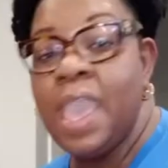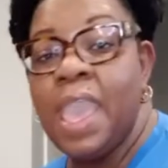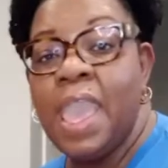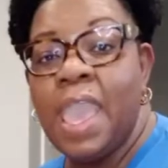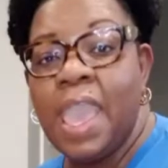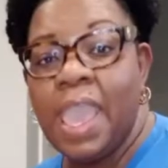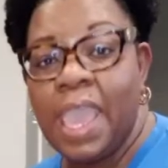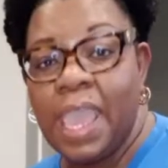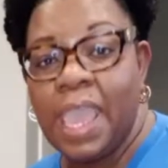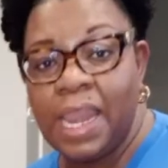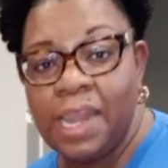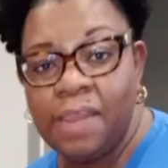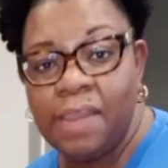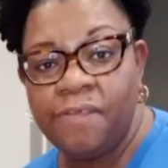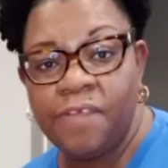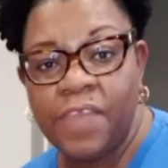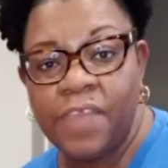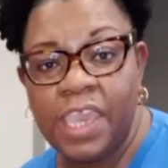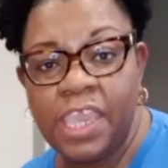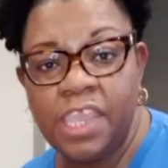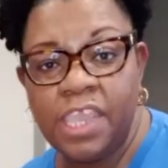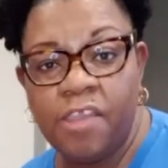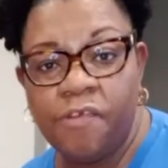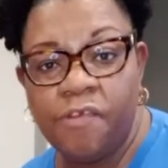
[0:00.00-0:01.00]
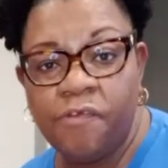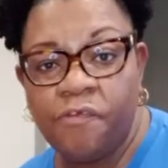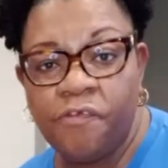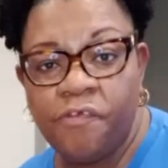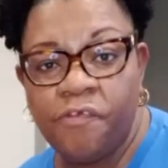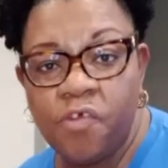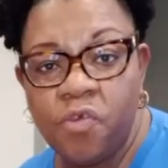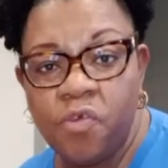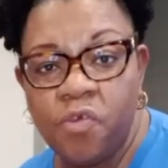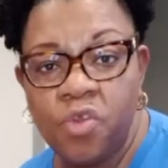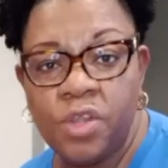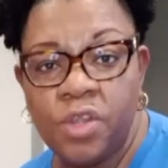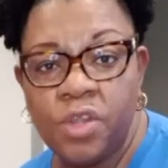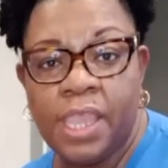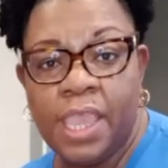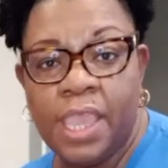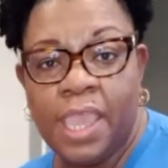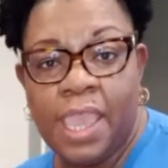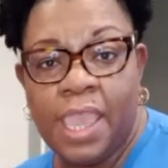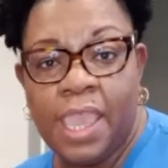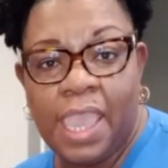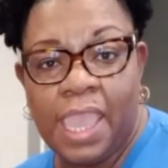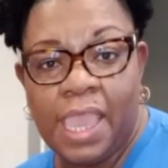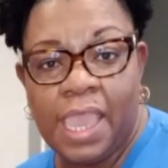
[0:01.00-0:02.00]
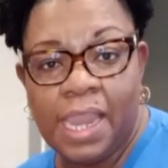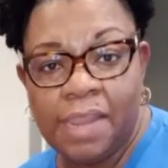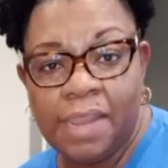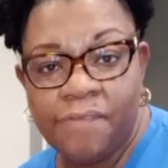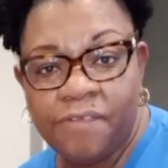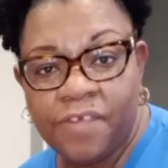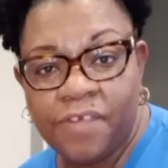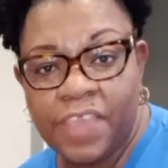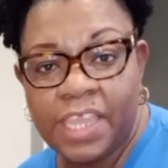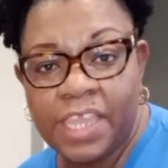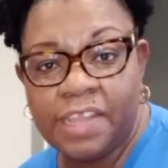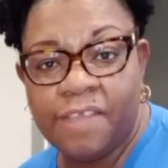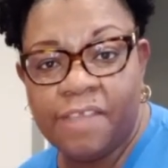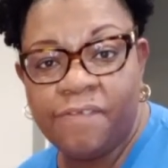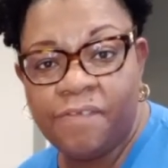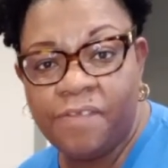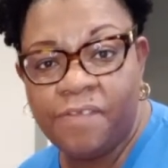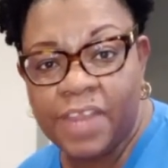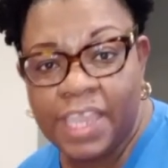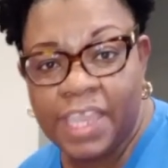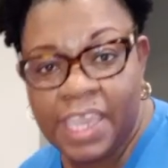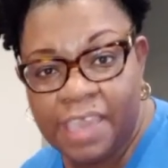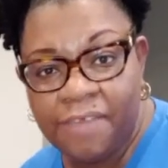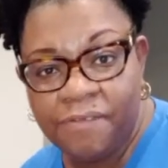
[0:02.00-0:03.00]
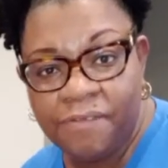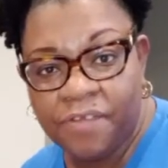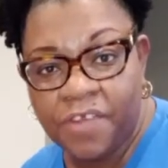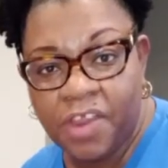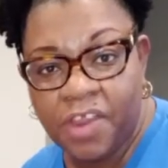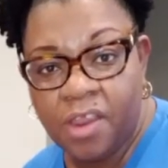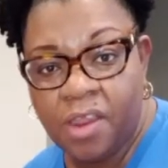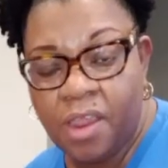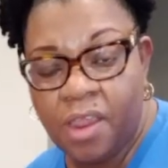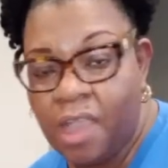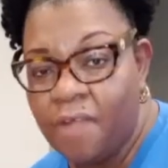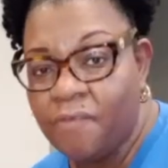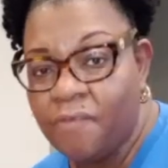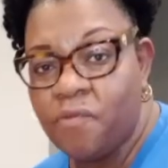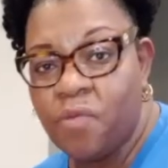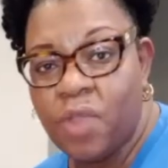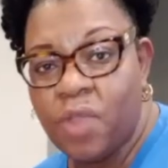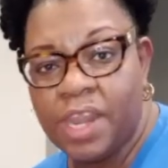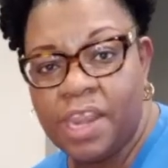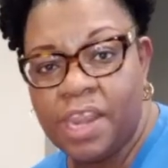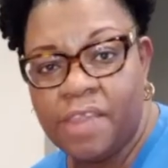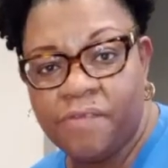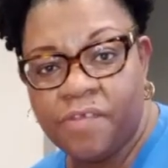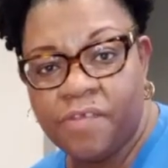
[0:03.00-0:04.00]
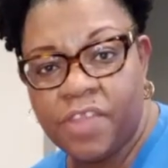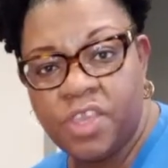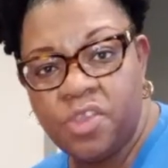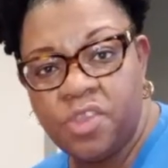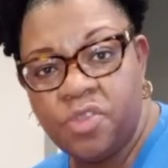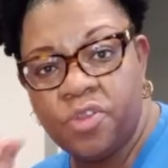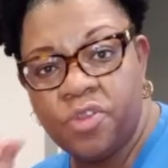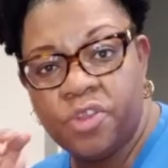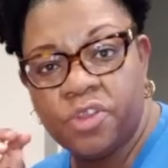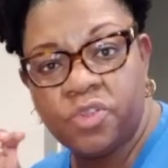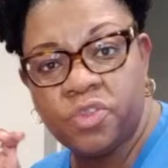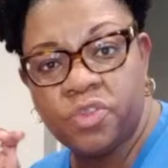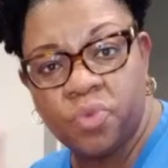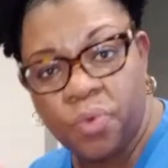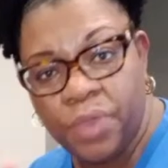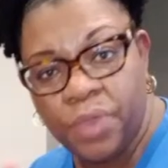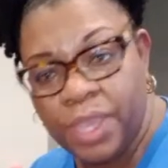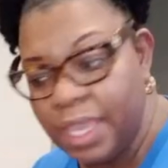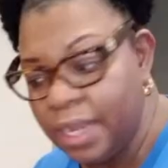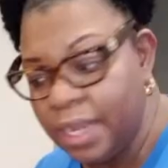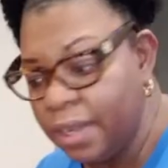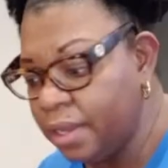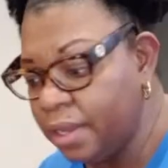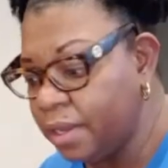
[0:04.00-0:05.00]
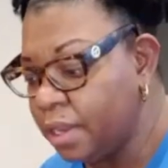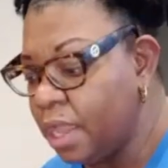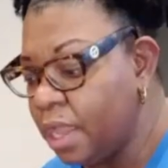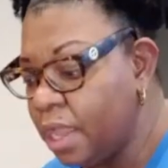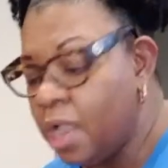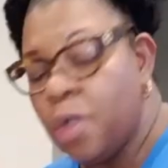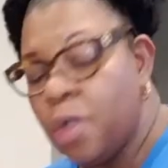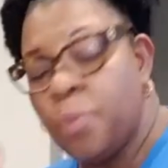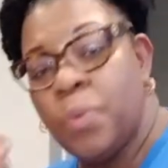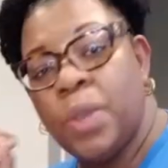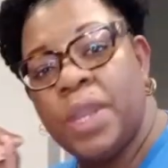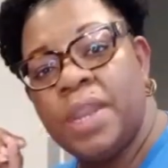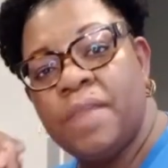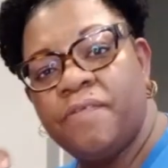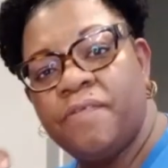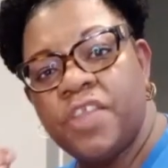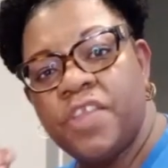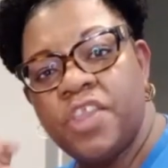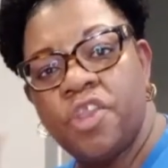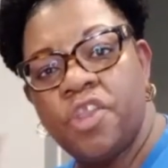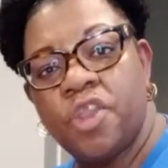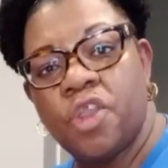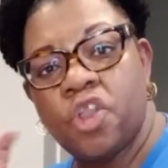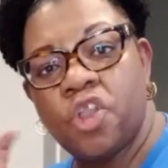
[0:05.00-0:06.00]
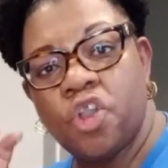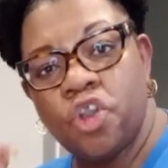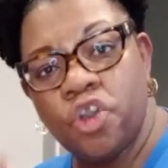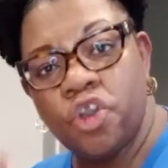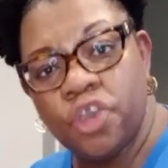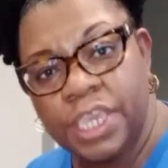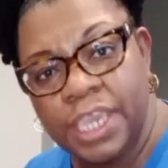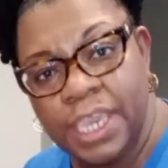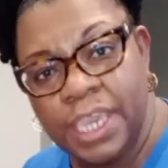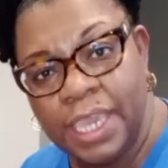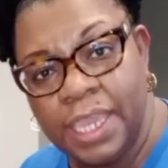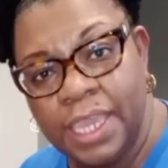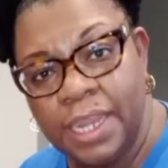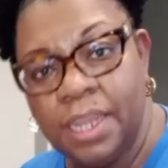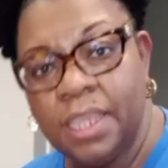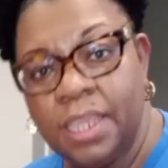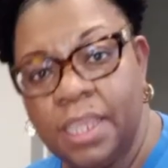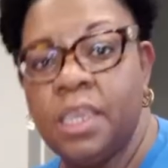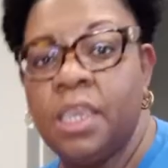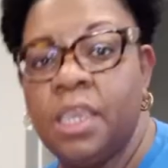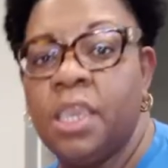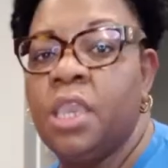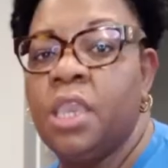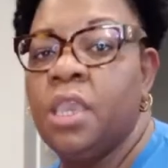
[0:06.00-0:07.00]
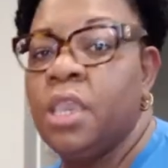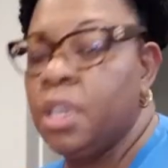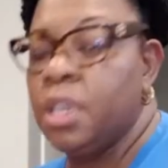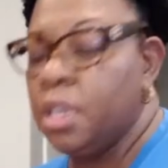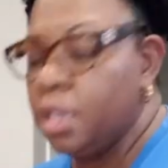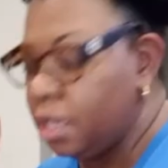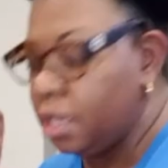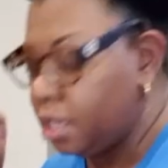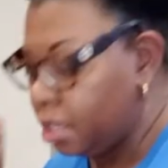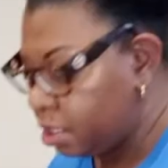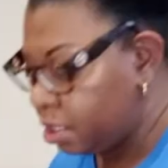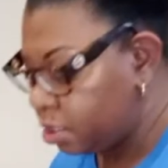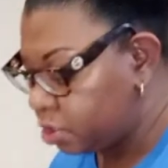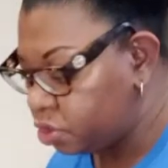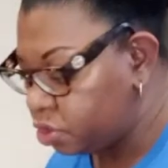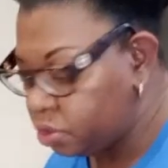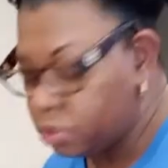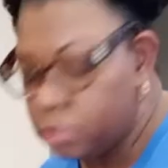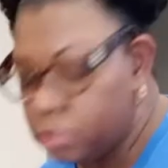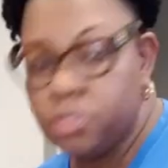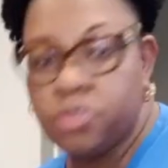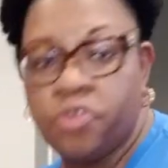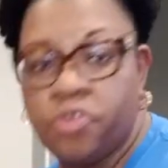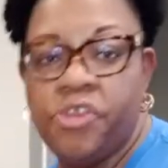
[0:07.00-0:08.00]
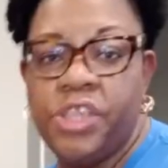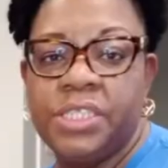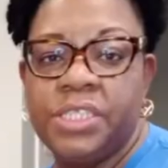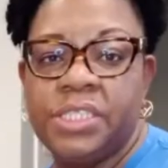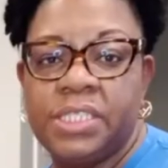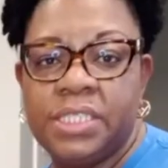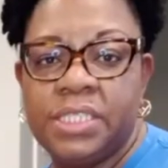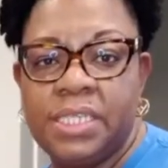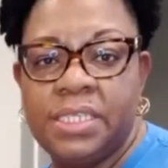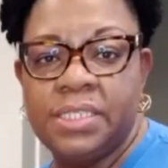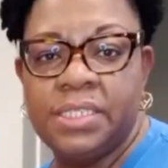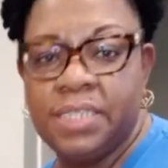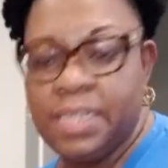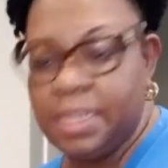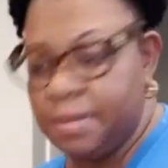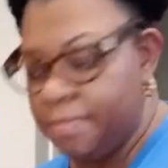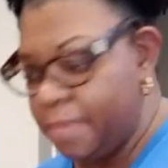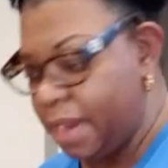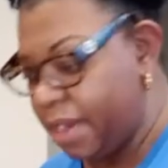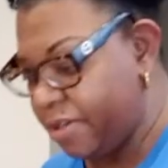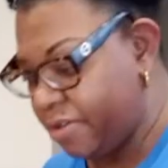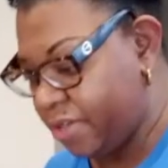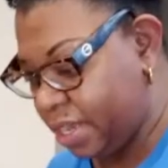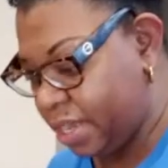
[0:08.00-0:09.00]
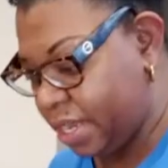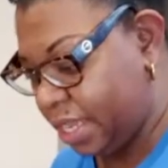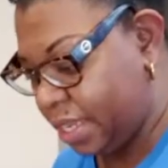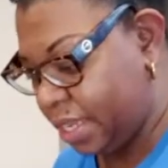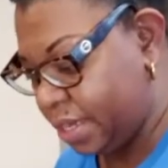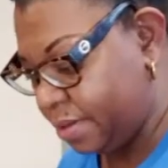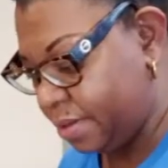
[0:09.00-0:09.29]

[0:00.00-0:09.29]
Elevate your food. Elevate the flavor of whatever you're doing, whatever you're cooking. Green seasoning marinade.